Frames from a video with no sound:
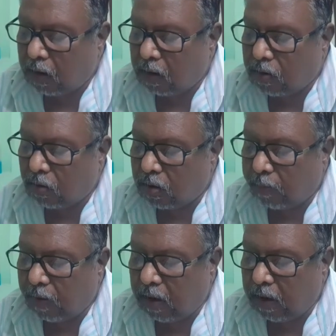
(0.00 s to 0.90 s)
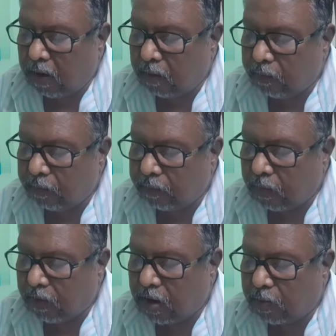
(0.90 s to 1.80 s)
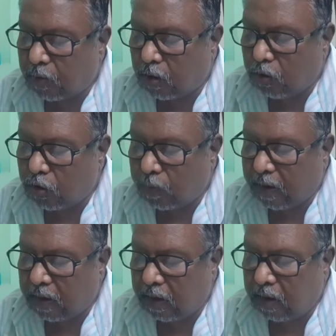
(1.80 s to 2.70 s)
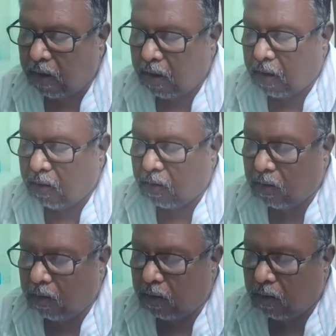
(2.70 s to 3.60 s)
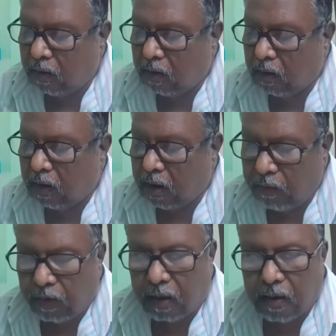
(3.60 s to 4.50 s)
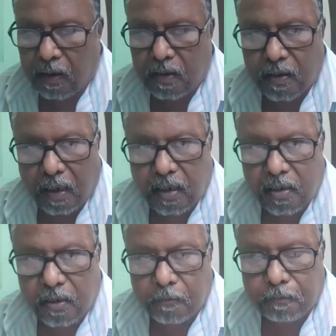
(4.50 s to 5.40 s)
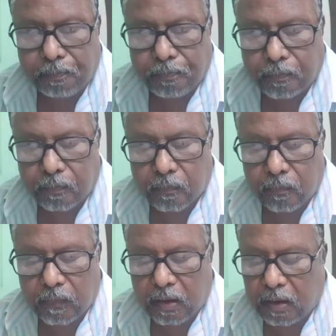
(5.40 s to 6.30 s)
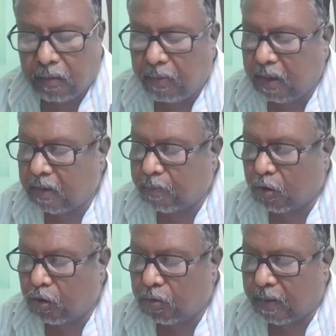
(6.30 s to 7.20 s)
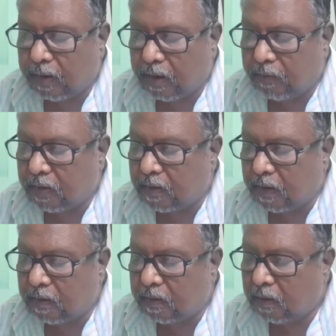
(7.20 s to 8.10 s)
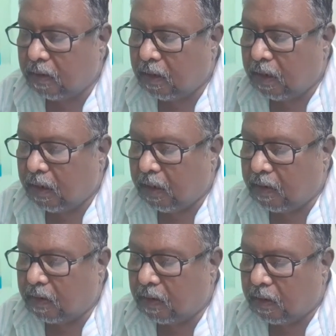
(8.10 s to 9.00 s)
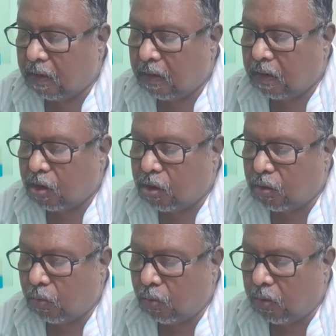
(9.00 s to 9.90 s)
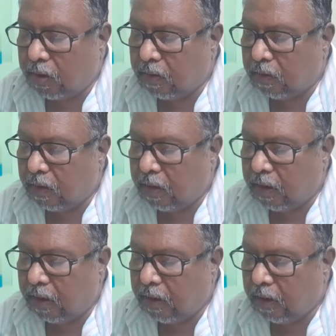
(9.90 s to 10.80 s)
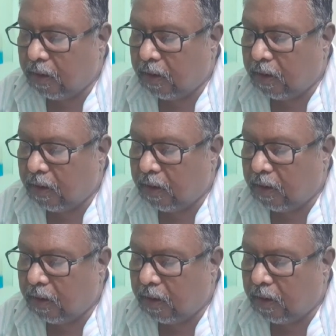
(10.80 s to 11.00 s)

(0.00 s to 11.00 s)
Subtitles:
So the bile which is produced by the liver cells, the bile produced by the liver cells is stored in a